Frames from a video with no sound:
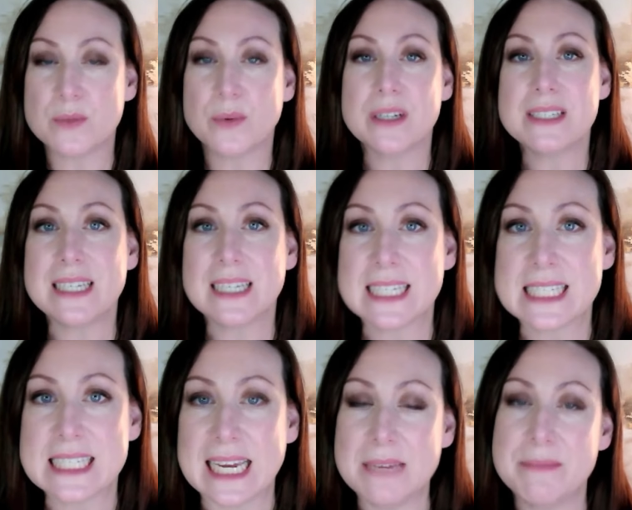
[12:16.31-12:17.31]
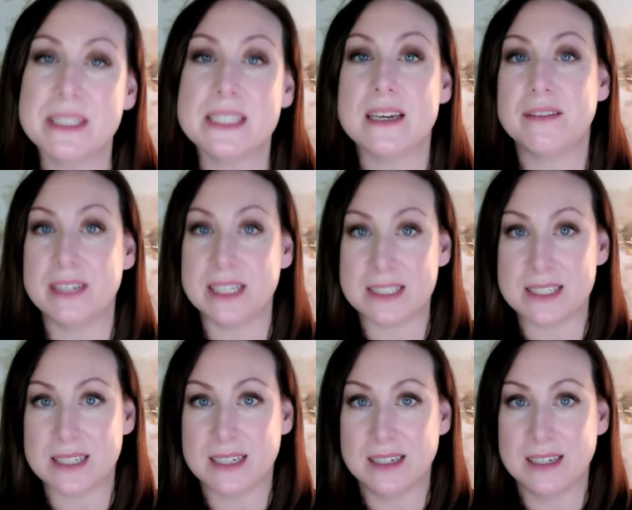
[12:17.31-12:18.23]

Where's the excitement of it?